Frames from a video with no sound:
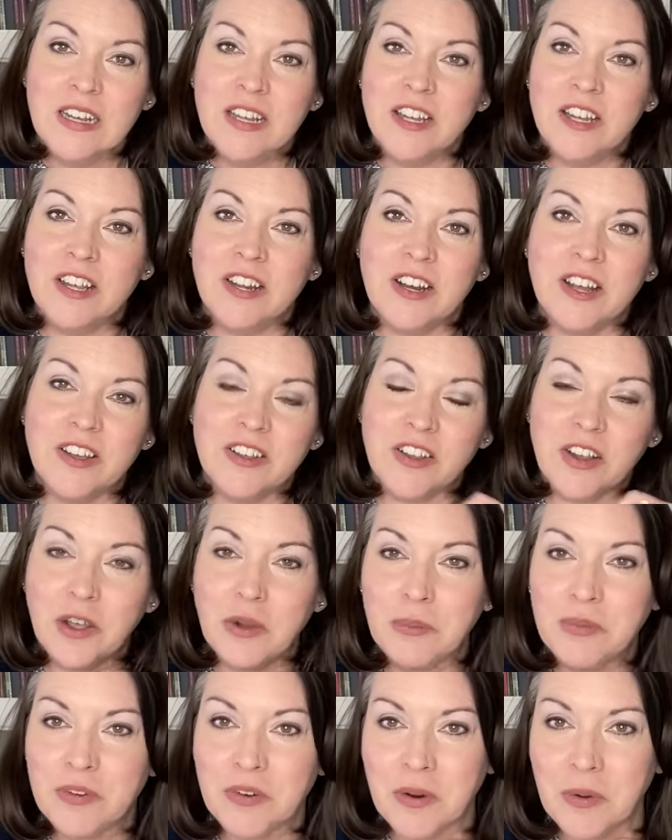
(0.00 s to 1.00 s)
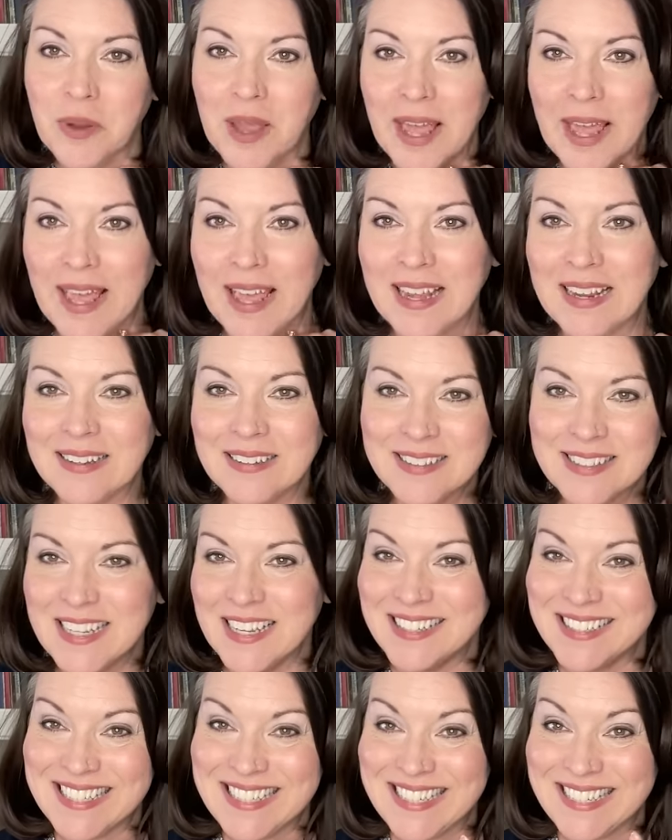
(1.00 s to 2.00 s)
you know, you hope they're okay.
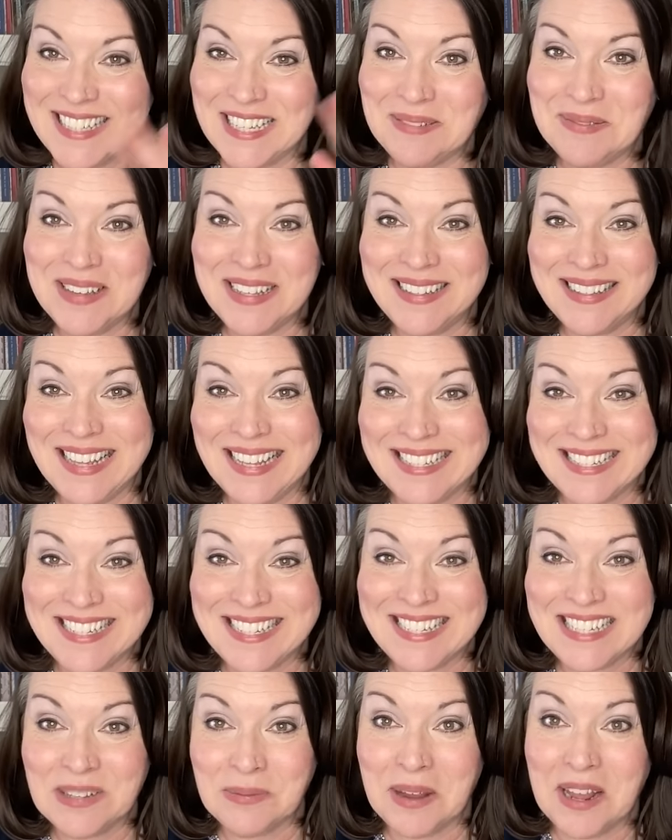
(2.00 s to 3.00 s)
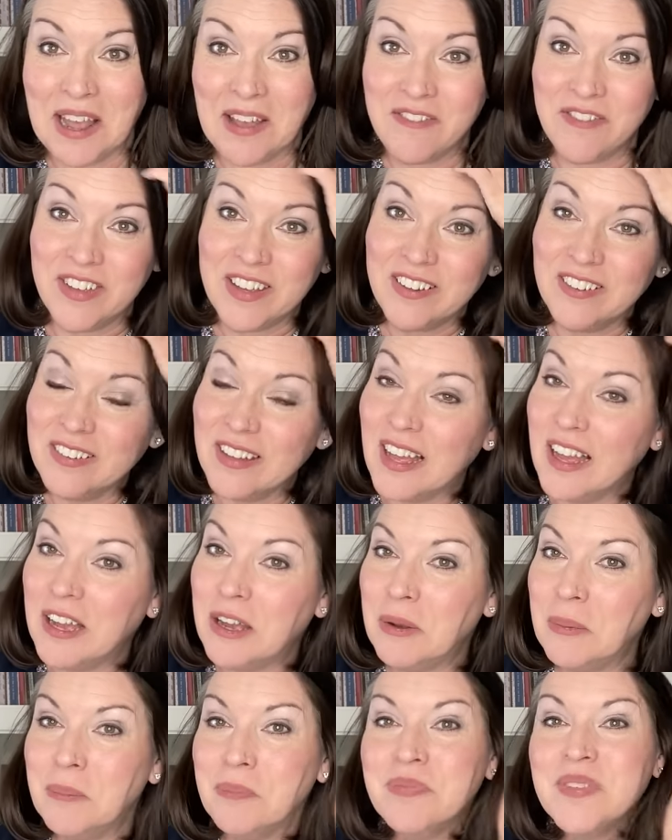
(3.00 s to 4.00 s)
Sounds silly, but that's just the way I feel.
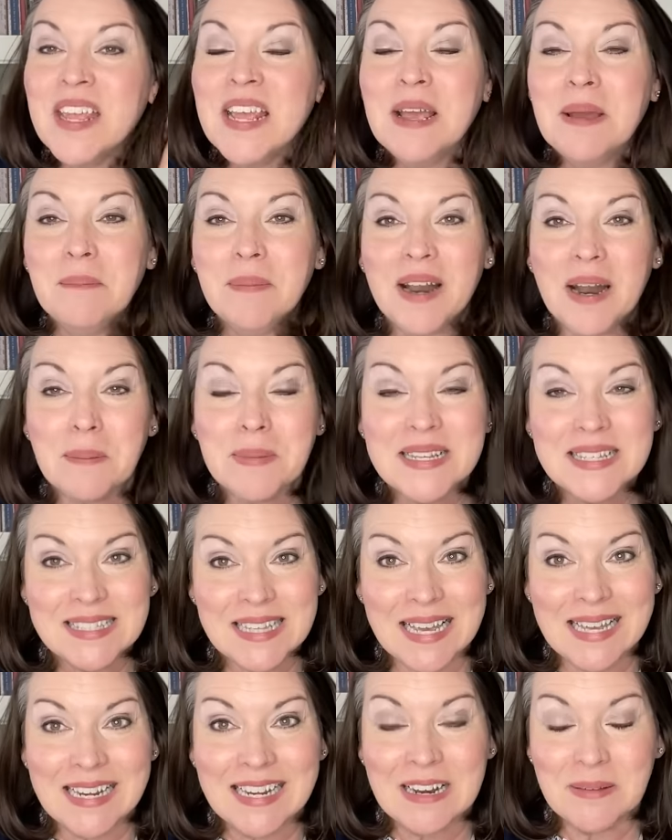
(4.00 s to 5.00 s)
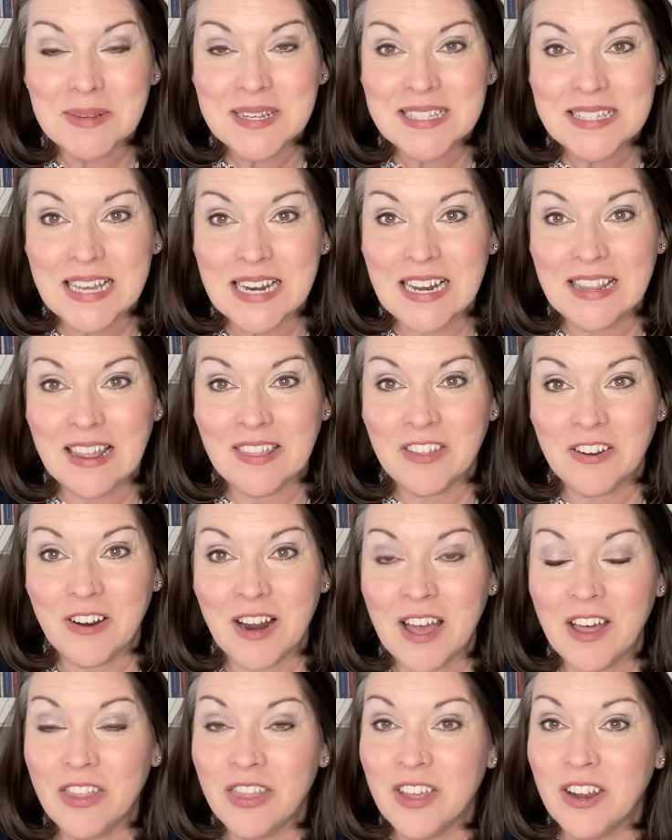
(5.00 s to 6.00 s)
Um, but I'm excited. I'm excited that they're
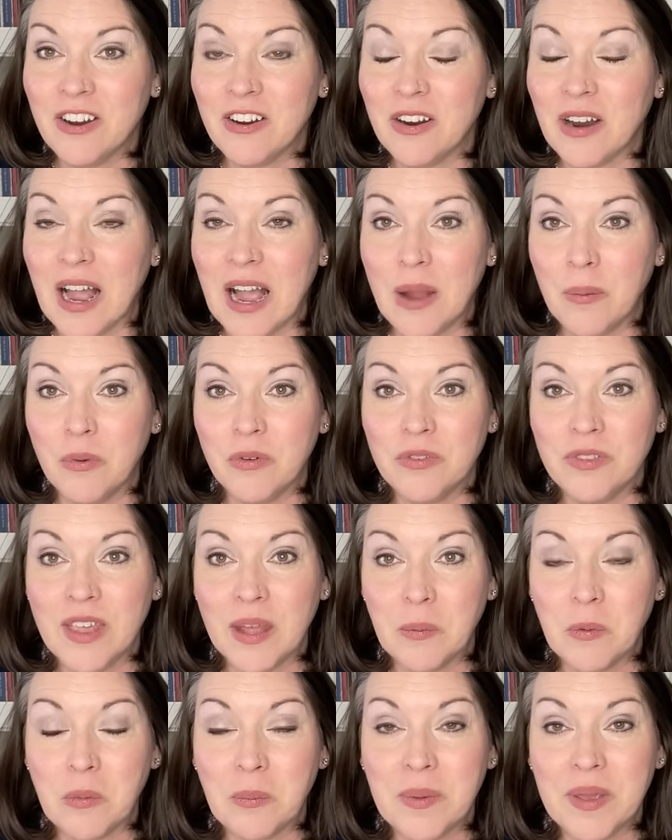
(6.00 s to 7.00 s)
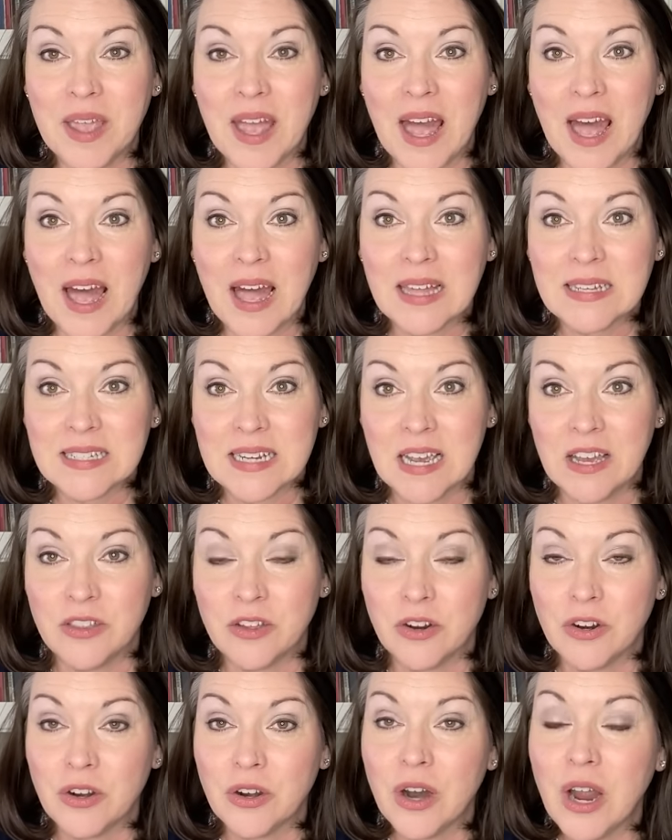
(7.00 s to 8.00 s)
out there. I will, they will be at
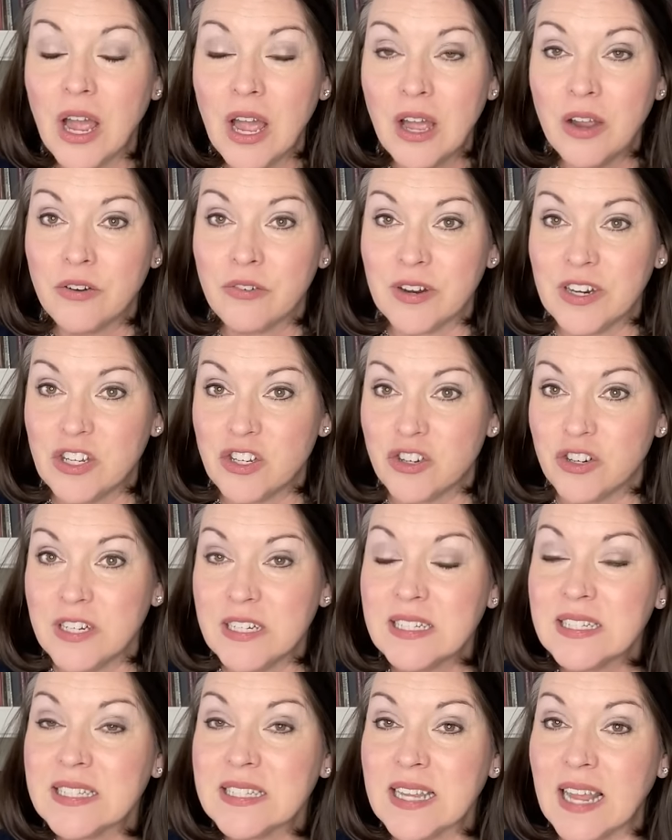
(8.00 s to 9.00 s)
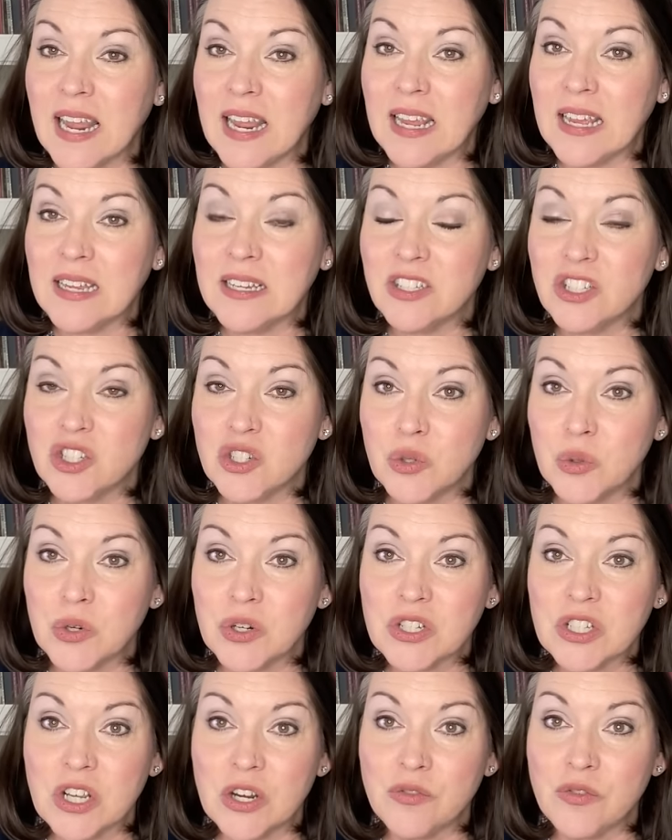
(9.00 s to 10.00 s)
other retreats and
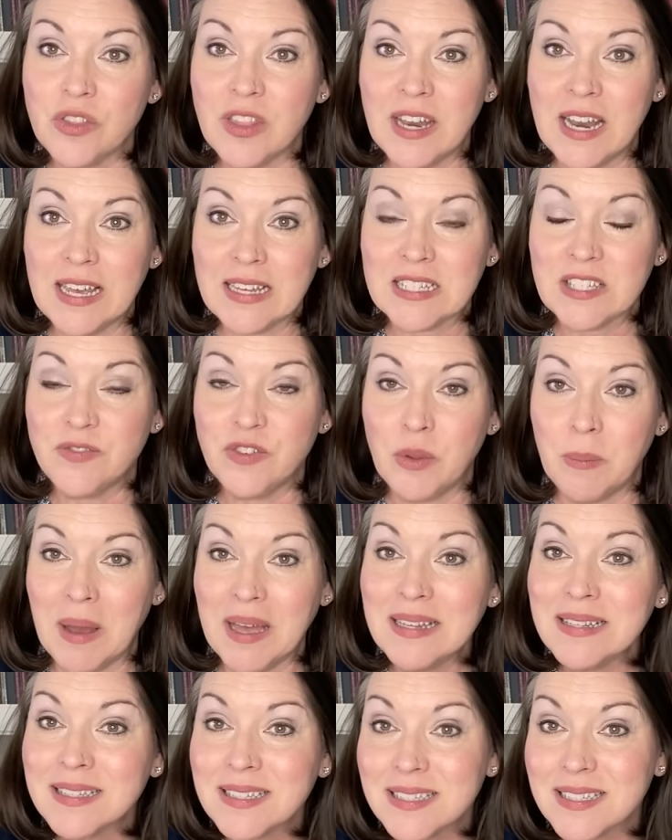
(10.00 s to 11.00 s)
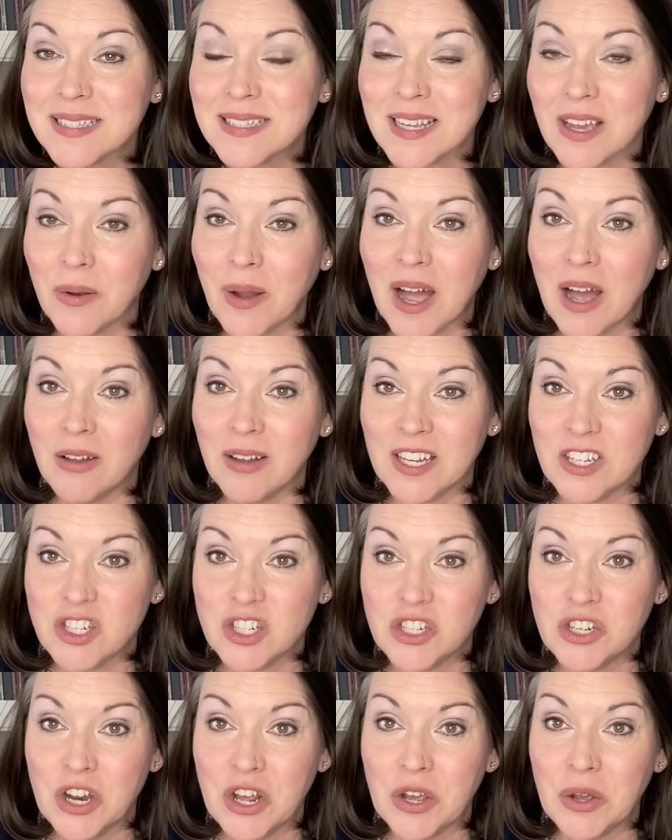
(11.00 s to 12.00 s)
stores over the next few months. So I'll let
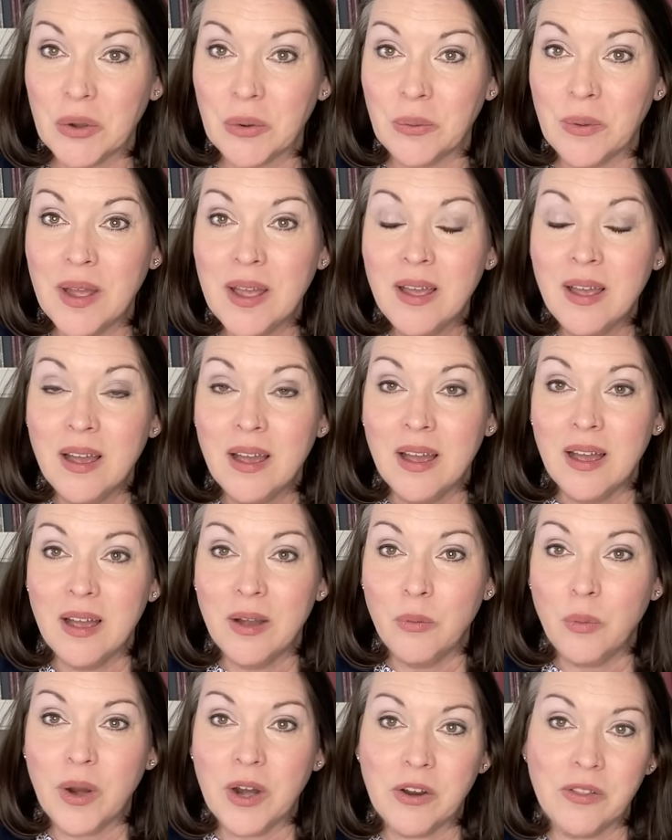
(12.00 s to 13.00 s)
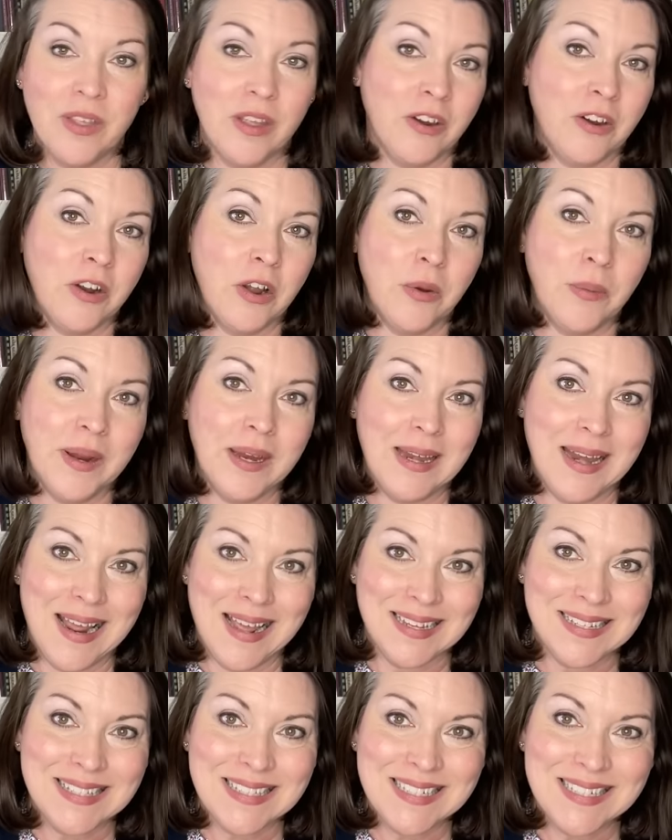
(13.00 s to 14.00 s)
you know uh, where they're going
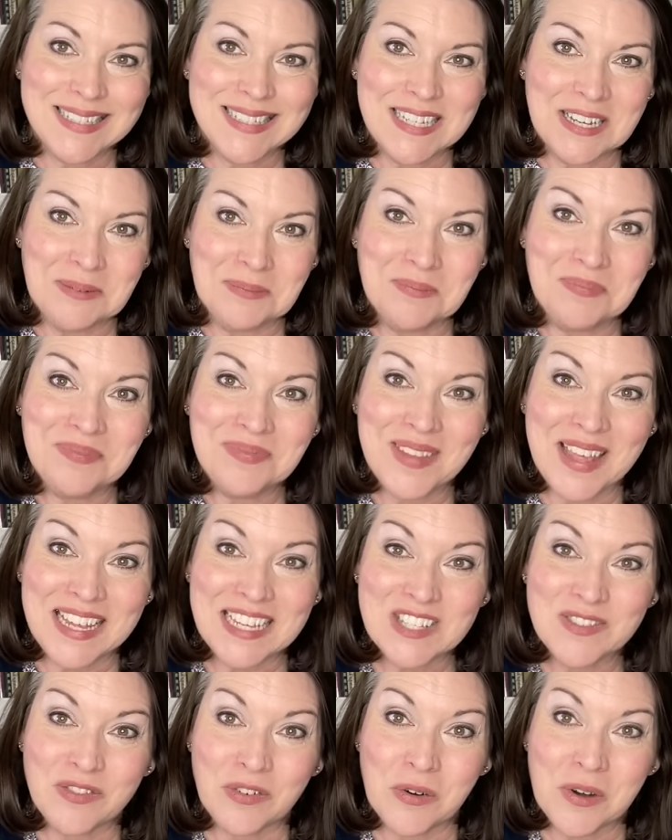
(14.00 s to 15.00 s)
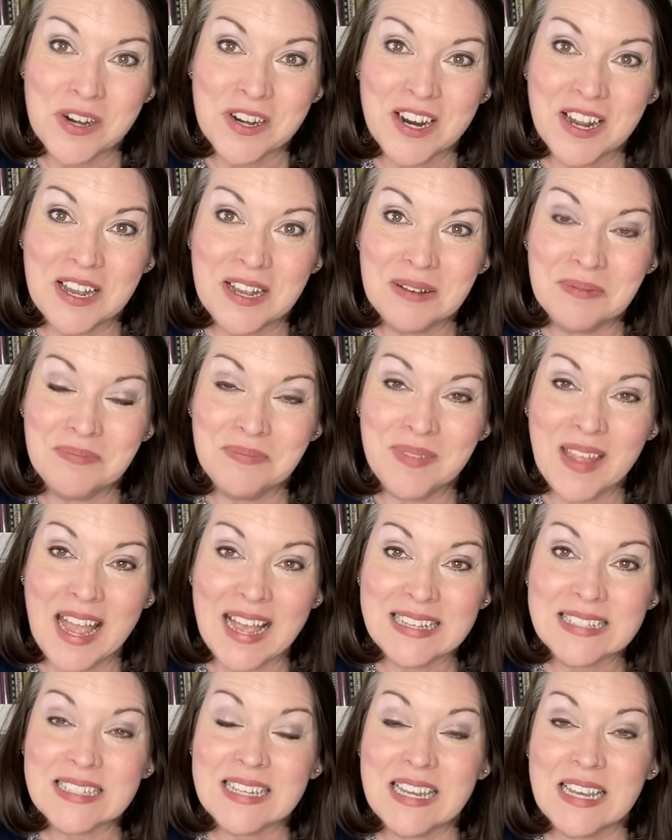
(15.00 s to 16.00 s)
next. So thanks for um,
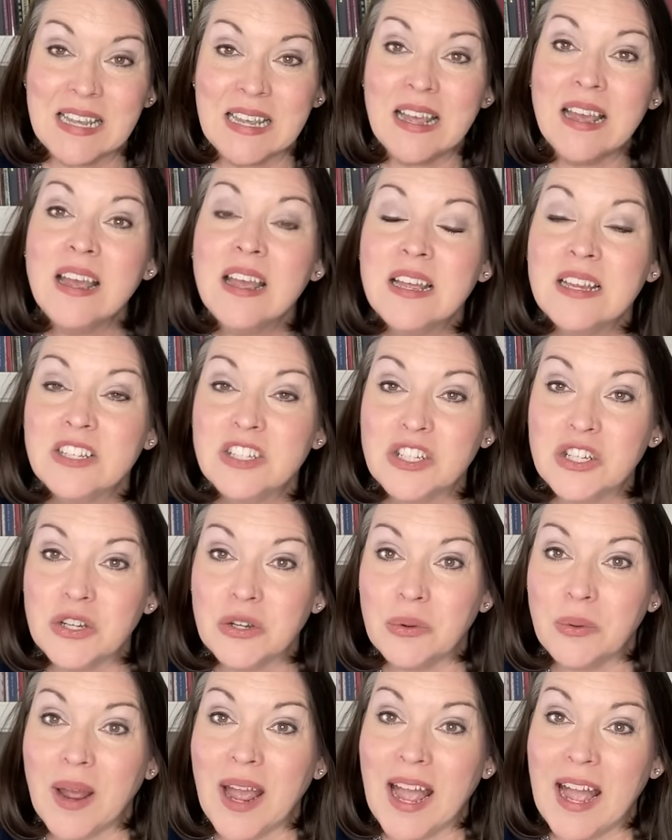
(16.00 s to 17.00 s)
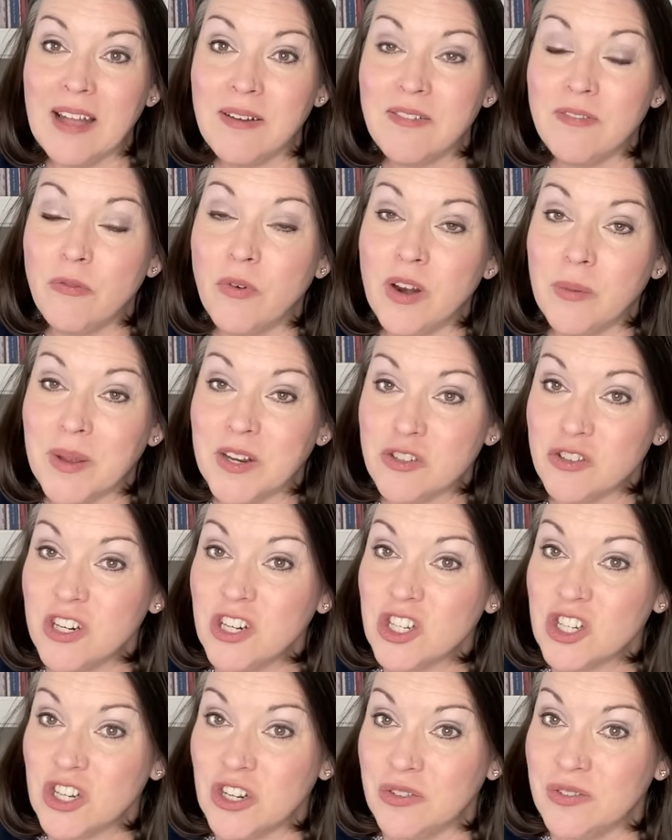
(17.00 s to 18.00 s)
asking to have one of my trunk
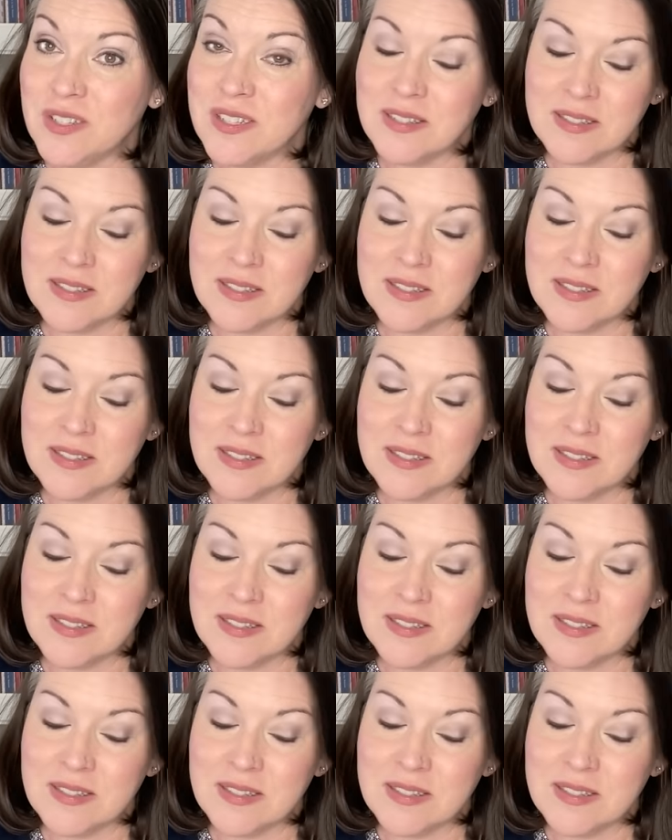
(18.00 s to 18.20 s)
shows.